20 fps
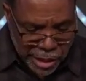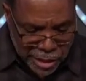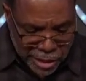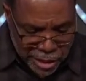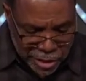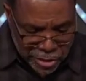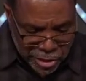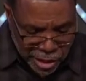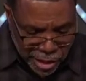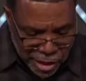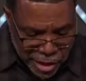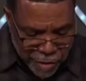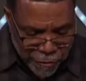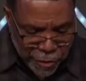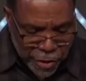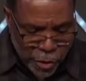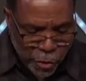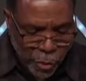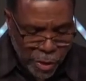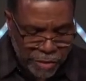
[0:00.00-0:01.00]
this
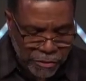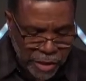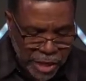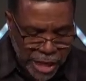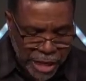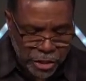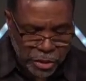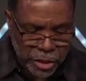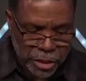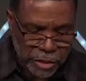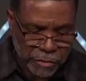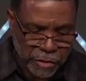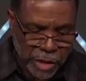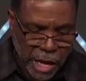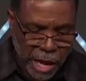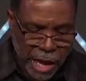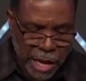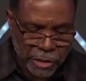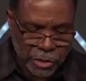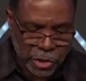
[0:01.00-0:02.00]
living revelation of
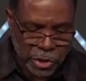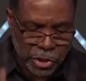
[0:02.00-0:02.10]
God